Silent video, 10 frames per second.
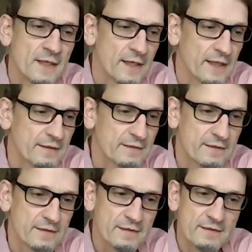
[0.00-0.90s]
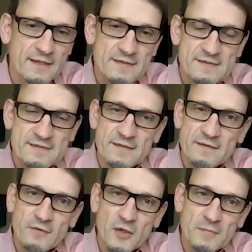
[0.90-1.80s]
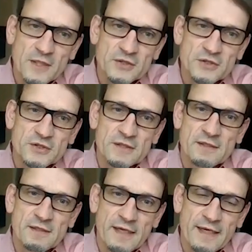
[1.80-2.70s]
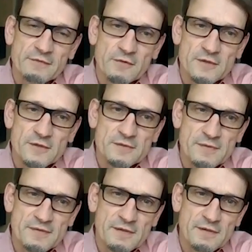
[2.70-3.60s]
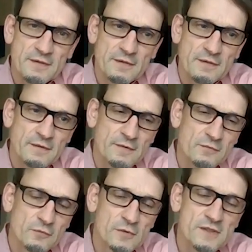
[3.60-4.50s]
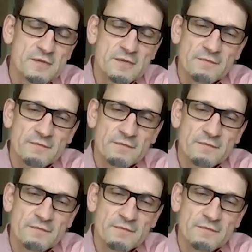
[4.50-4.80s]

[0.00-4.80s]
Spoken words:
and that is very much aligned also with the rules